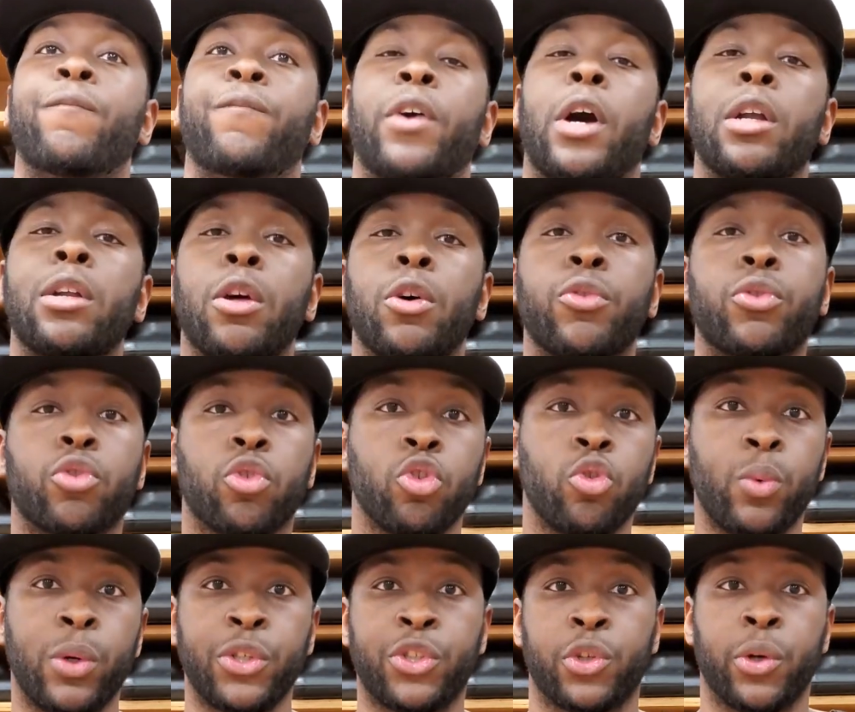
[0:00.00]
Follow through
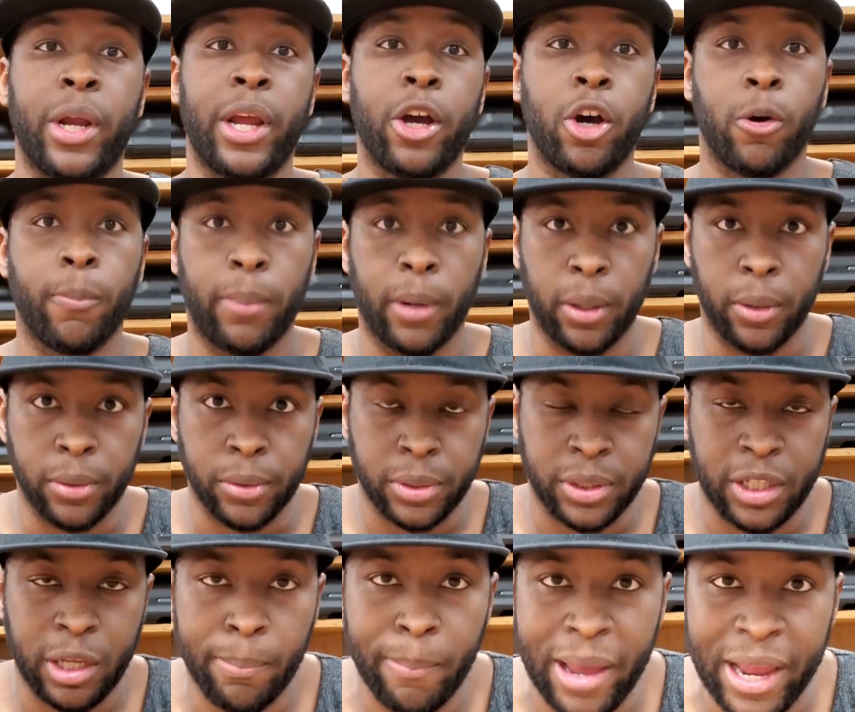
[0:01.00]
with your elbows
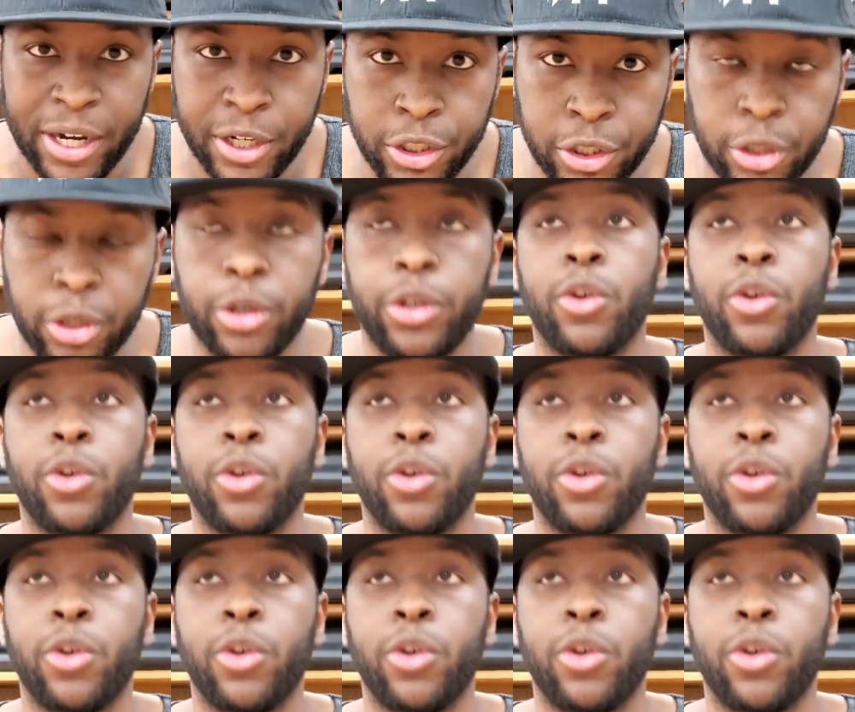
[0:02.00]
to make sure